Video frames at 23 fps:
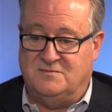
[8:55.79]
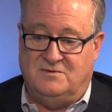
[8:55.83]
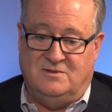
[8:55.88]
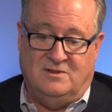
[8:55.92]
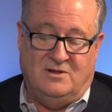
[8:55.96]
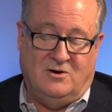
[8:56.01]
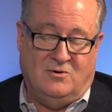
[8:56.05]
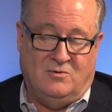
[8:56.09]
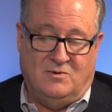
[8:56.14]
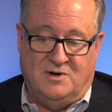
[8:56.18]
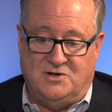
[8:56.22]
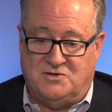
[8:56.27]

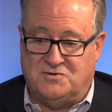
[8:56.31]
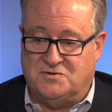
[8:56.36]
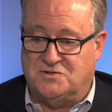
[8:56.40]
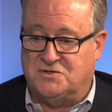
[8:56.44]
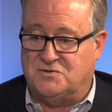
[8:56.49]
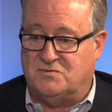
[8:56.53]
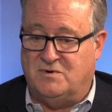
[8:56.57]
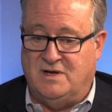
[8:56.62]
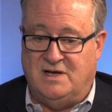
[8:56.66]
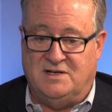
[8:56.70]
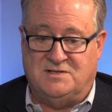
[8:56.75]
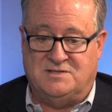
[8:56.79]
lower interest
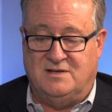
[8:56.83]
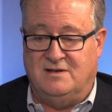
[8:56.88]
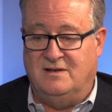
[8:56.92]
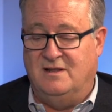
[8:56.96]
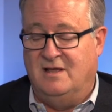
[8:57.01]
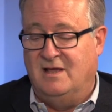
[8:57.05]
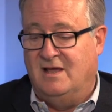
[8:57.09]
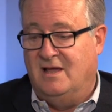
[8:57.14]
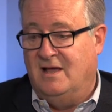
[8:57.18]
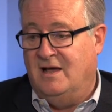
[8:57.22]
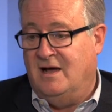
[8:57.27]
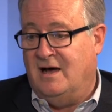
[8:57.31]
rates and
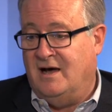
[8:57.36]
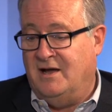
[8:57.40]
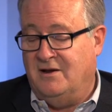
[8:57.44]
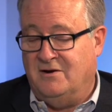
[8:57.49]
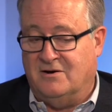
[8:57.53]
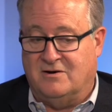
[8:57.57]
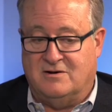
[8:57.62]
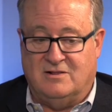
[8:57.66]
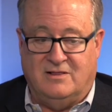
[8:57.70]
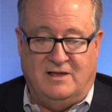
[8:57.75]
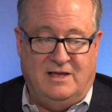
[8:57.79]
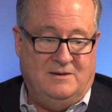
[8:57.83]
higher
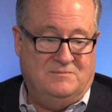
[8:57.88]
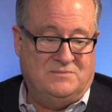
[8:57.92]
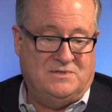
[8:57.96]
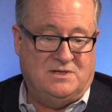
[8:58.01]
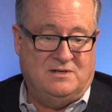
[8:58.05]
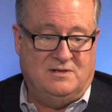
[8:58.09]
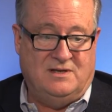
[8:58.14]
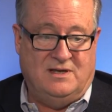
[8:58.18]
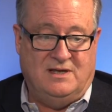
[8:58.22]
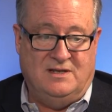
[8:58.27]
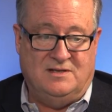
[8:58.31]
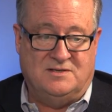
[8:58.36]
claims
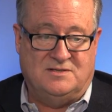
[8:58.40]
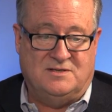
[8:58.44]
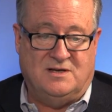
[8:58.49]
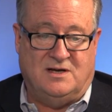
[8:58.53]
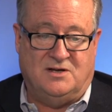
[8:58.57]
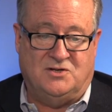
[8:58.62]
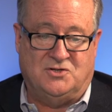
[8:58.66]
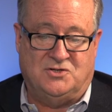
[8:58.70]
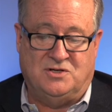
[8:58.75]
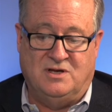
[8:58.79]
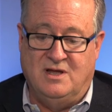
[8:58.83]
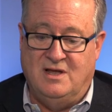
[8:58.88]
and
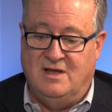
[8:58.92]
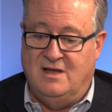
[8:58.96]
such,